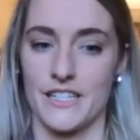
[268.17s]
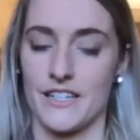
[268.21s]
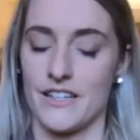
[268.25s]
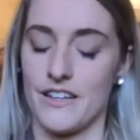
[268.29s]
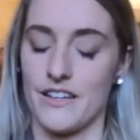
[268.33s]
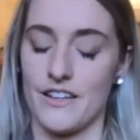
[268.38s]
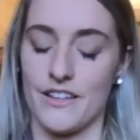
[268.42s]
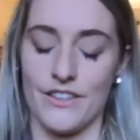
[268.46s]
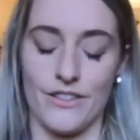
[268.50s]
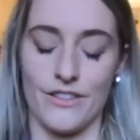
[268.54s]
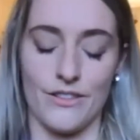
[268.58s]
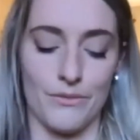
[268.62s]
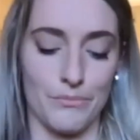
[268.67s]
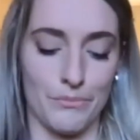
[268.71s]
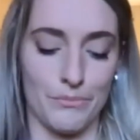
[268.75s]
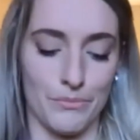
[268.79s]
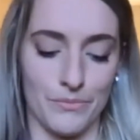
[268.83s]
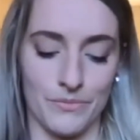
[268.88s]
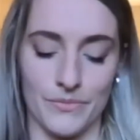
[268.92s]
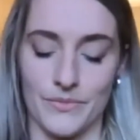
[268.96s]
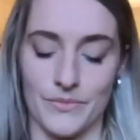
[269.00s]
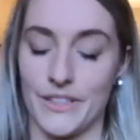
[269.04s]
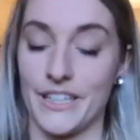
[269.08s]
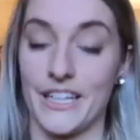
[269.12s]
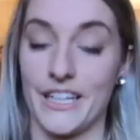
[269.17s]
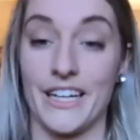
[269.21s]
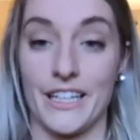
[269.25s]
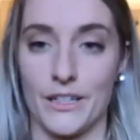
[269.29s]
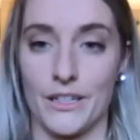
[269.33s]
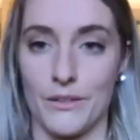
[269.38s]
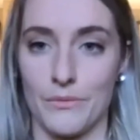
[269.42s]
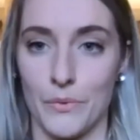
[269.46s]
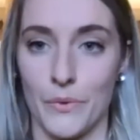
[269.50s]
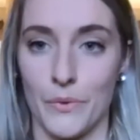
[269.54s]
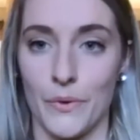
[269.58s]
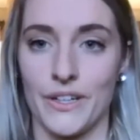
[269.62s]
the again the
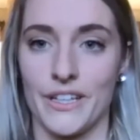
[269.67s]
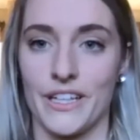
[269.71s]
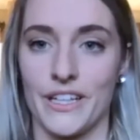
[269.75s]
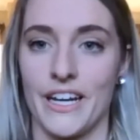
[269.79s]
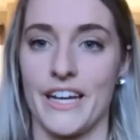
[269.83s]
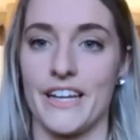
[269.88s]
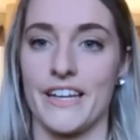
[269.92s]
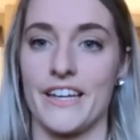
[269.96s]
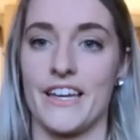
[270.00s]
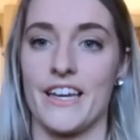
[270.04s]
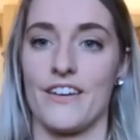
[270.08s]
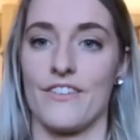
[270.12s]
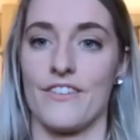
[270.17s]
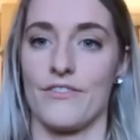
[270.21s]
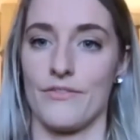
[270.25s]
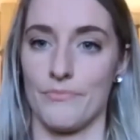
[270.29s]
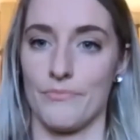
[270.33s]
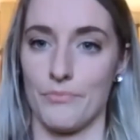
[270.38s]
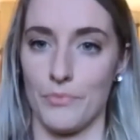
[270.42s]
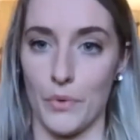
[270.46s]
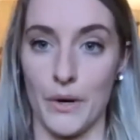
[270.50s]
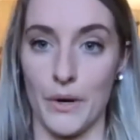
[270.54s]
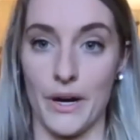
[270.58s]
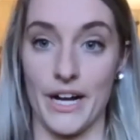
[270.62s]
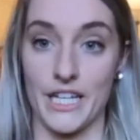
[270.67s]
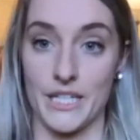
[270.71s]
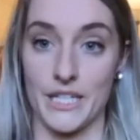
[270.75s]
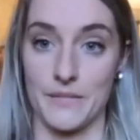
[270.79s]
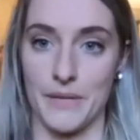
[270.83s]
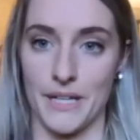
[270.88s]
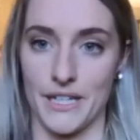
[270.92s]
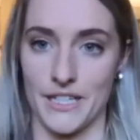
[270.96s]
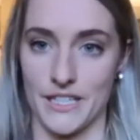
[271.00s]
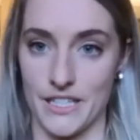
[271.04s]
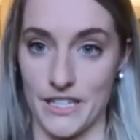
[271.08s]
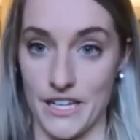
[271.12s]
more that i gave more
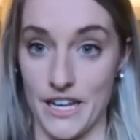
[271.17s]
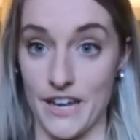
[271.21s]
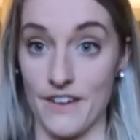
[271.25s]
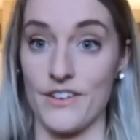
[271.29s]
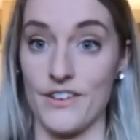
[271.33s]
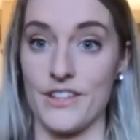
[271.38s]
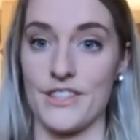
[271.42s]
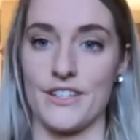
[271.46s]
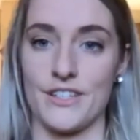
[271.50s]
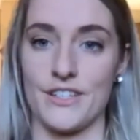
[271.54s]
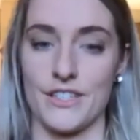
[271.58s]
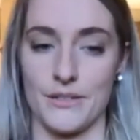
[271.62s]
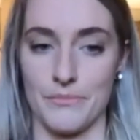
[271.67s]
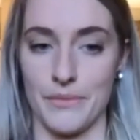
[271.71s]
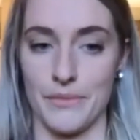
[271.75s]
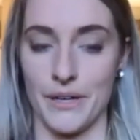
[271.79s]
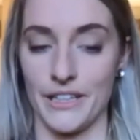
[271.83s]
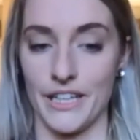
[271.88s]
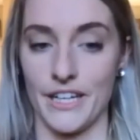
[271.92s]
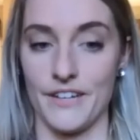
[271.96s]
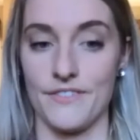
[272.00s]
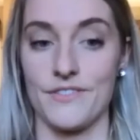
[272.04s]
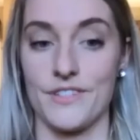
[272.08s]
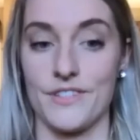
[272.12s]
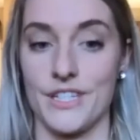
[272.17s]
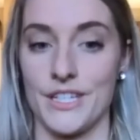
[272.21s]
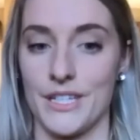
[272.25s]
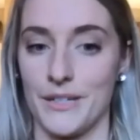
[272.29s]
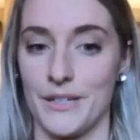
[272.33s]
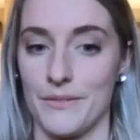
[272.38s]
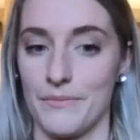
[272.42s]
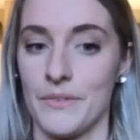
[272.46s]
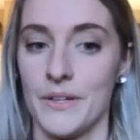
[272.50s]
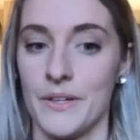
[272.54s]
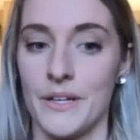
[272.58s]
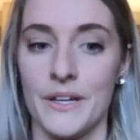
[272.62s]
aspects and everything to my life to
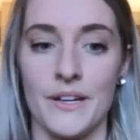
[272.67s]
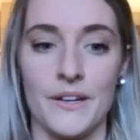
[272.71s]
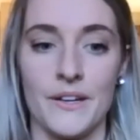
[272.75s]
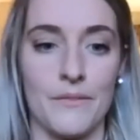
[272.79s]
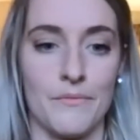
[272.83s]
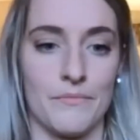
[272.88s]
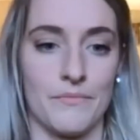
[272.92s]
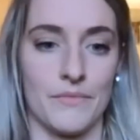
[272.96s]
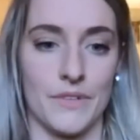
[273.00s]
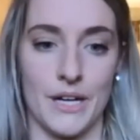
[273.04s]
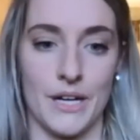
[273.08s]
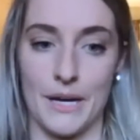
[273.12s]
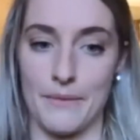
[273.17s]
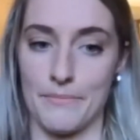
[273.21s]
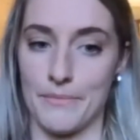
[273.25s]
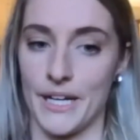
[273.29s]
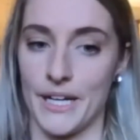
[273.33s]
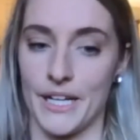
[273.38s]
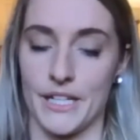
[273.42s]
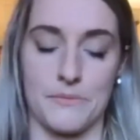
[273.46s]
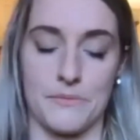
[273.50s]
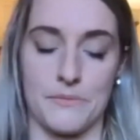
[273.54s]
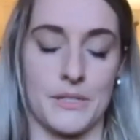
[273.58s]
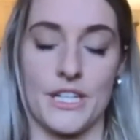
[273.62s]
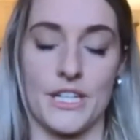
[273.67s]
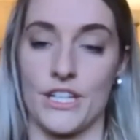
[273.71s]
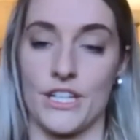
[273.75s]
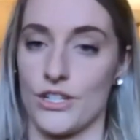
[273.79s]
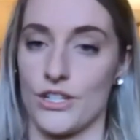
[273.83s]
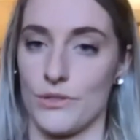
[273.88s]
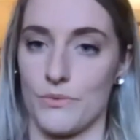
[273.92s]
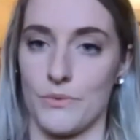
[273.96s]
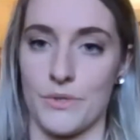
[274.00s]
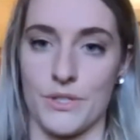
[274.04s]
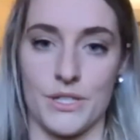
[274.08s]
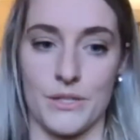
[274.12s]
him uh, my
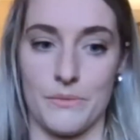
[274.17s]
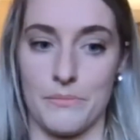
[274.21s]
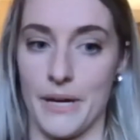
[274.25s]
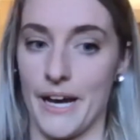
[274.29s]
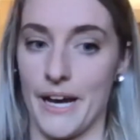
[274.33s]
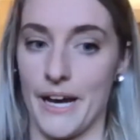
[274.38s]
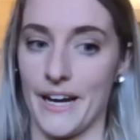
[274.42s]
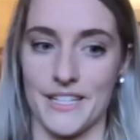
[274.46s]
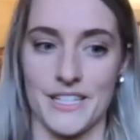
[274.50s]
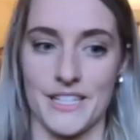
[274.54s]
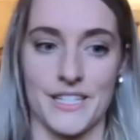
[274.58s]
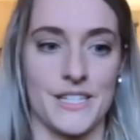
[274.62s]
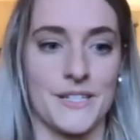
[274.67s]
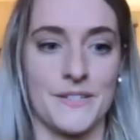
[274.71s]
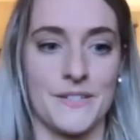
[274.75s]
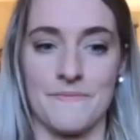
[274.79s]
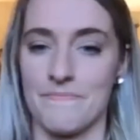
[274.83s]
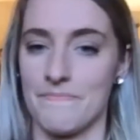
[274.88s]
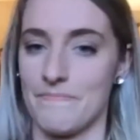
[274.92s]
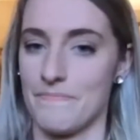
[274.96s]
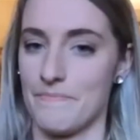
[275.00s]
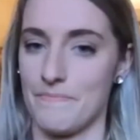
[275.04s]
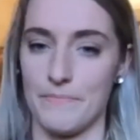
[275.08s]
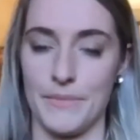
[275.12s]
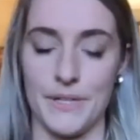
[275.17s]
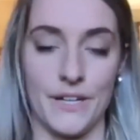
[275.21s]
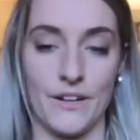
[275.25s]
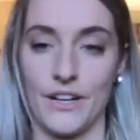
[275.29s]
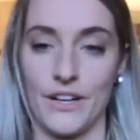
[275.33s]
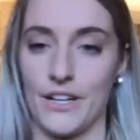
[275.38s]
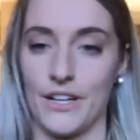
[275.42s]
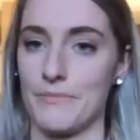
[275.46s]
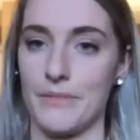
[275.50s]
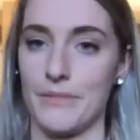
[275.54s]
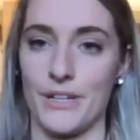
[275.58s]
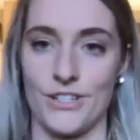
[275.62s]
expectations were surpassed
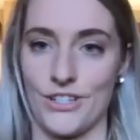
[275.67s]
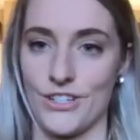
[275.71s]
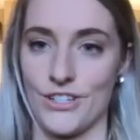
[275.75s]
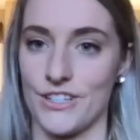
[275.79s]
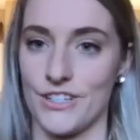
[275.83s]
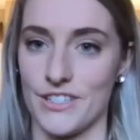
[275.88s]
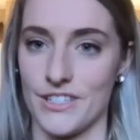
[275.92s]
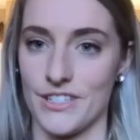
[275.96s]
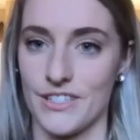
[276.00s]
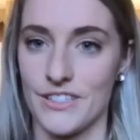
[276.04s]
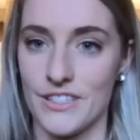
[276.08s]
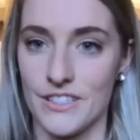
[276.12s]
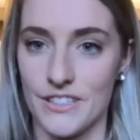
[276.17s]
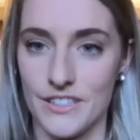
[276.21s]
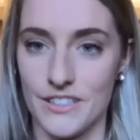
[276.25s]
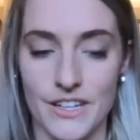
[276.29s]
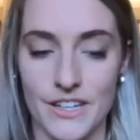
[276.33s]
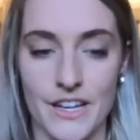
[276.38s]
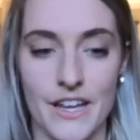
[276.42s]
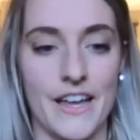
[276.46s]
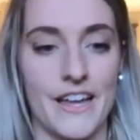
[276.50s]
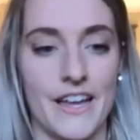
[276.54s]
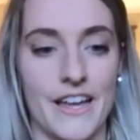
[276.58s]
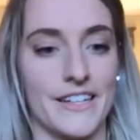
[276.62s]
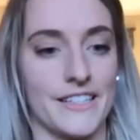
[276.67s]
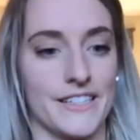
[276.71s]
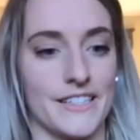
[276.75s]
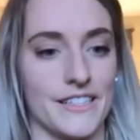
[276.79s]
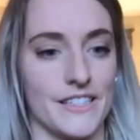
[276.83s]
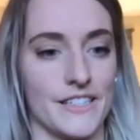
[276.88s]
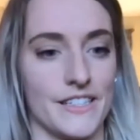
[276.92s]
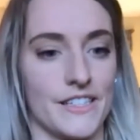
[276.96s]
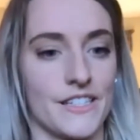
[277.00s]
beyond measures and